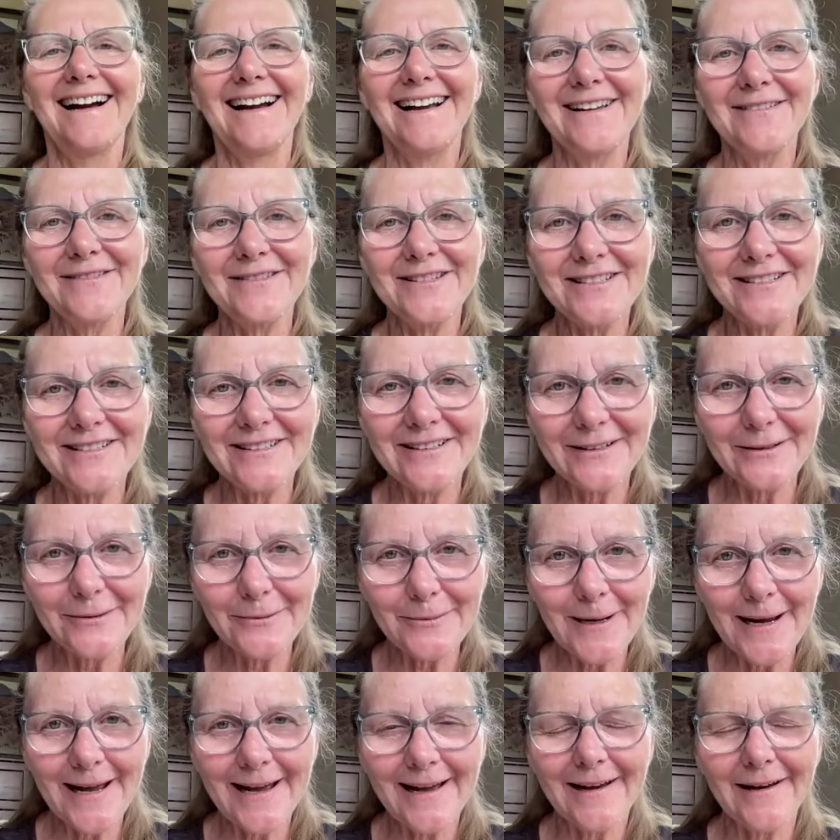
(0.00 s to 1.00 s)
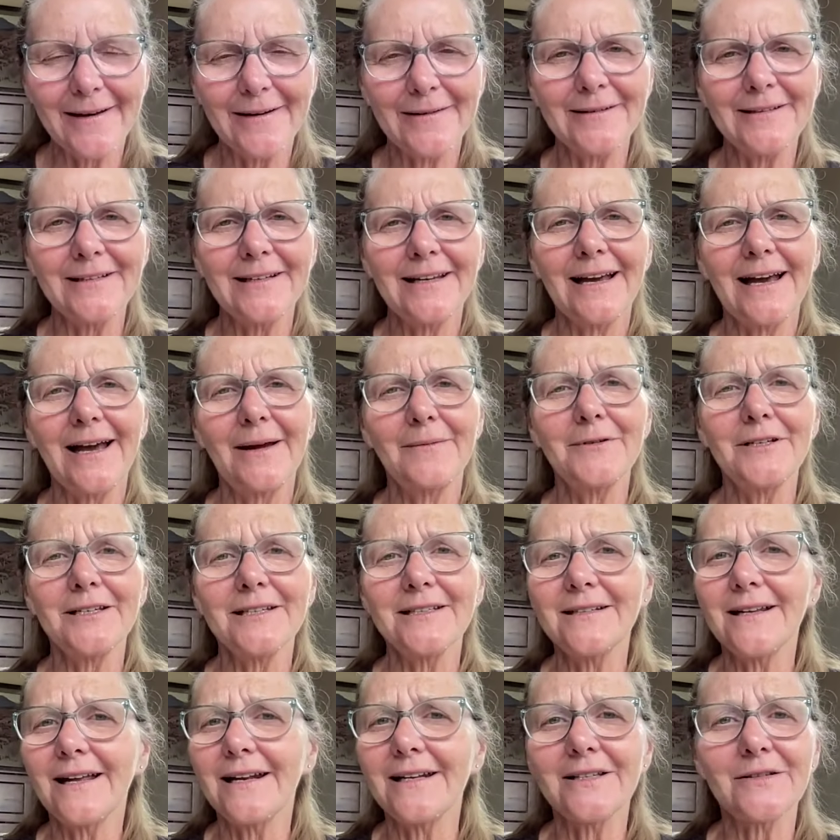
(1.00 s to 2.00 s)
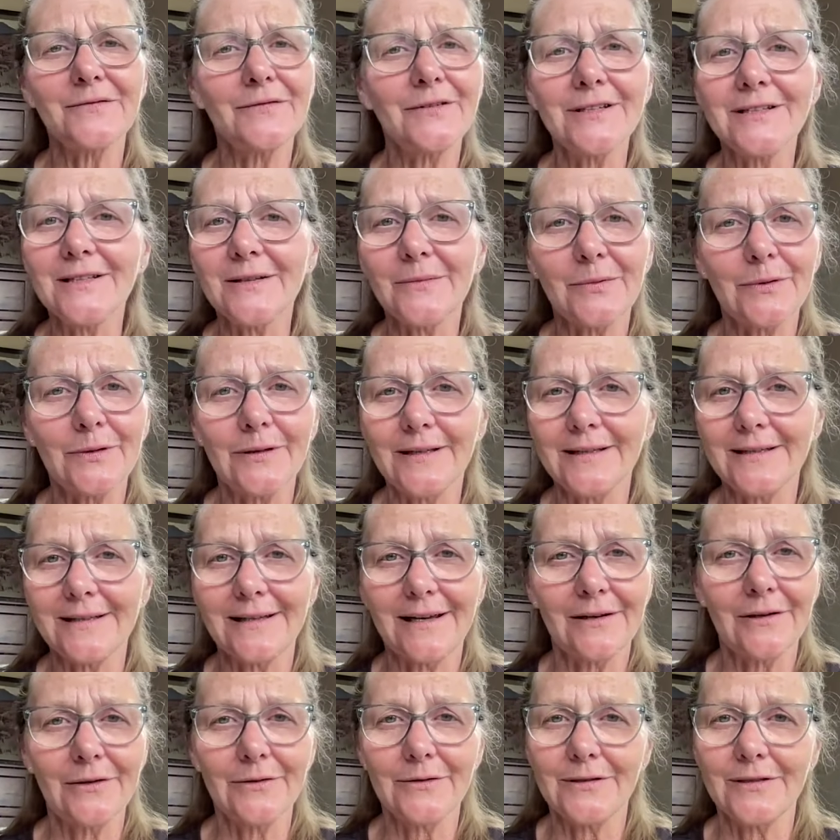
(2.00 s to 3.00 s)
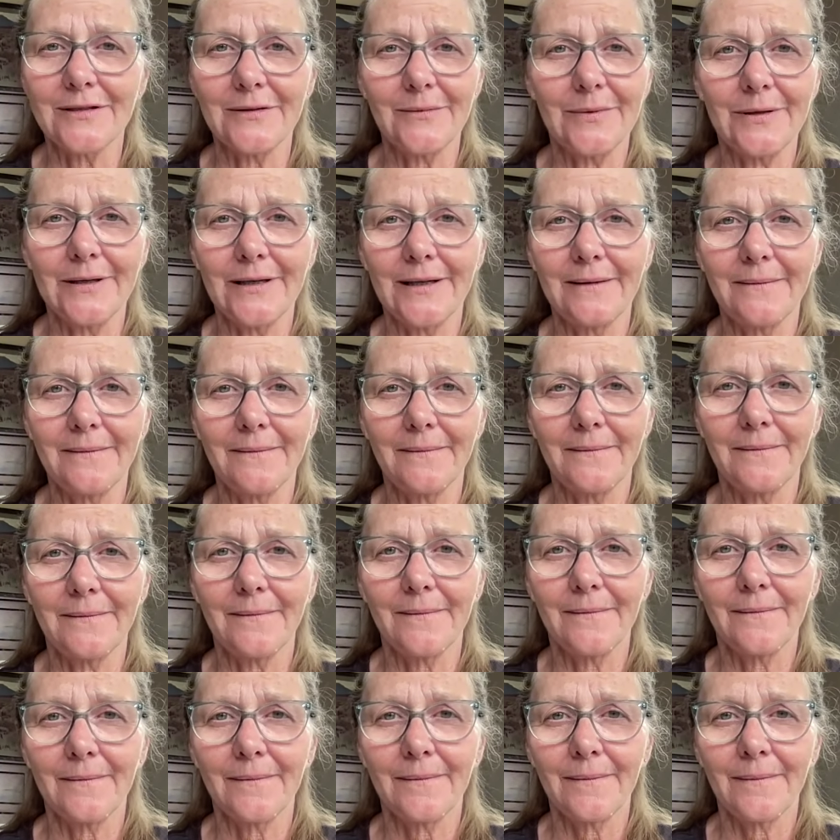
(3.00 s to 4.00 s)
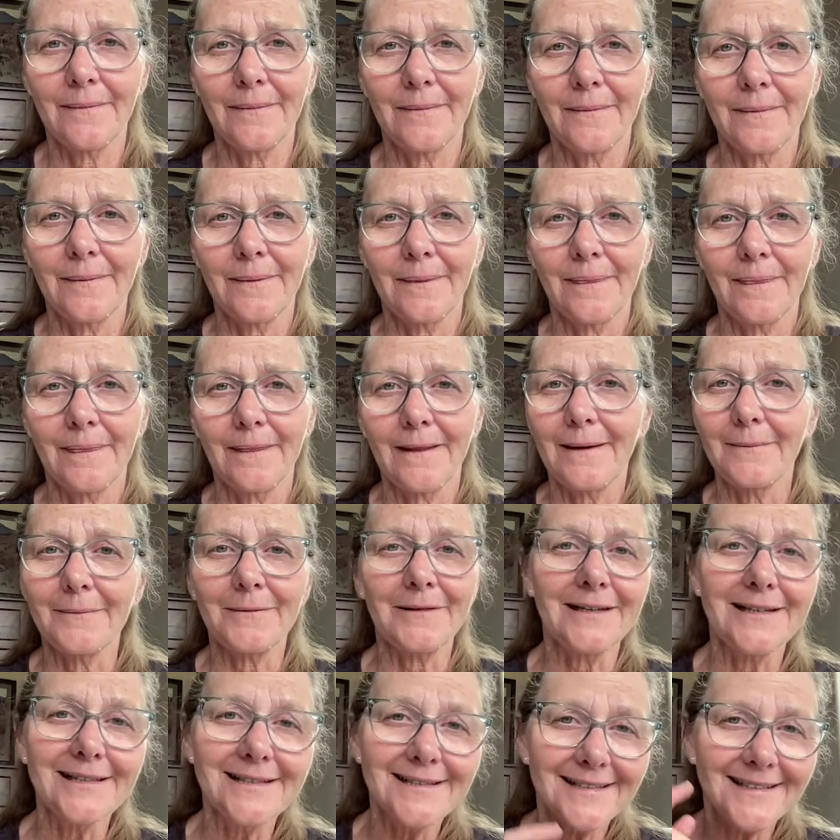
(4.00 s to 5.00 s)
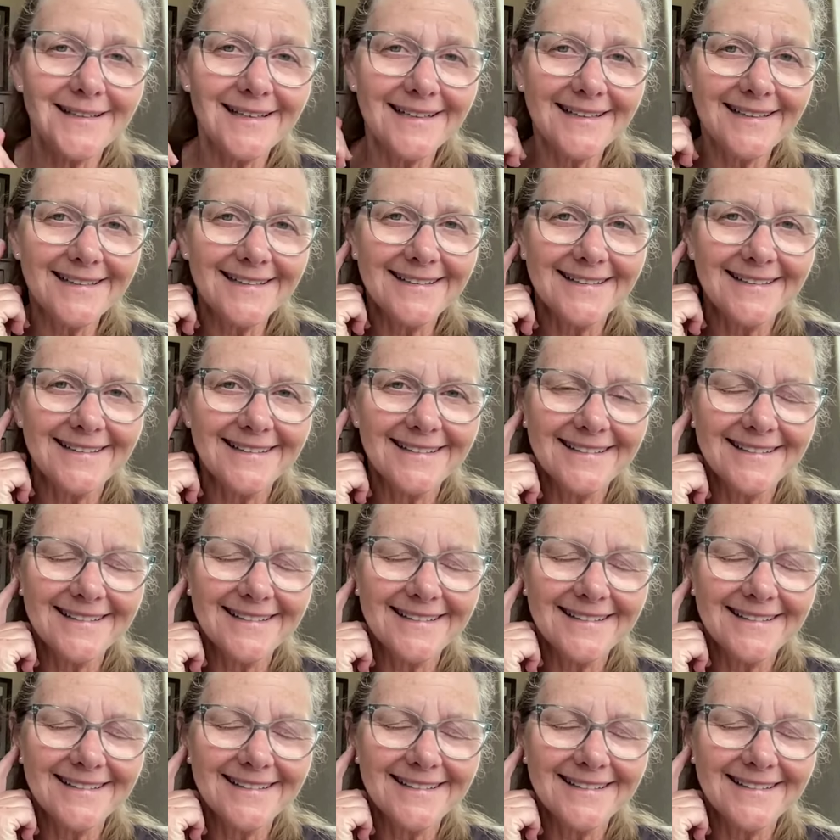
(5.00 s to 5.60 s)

I am still around. I'm just not as visible as I used to be. I'm listening.